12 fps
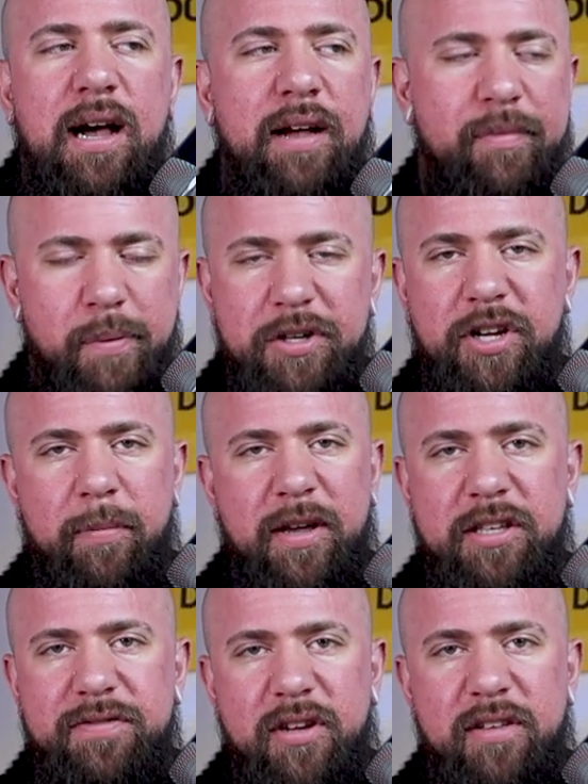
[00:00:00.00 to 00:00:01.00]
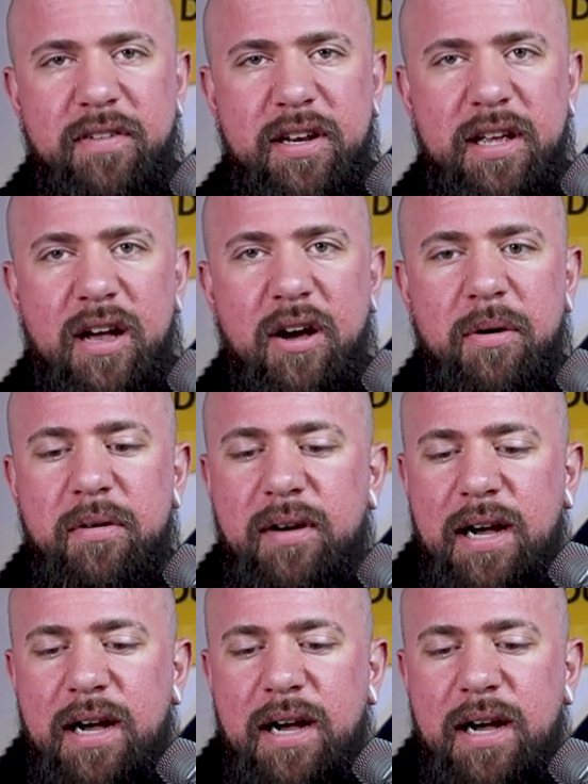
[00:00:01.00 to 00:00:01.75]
I appreciate you making this for the video.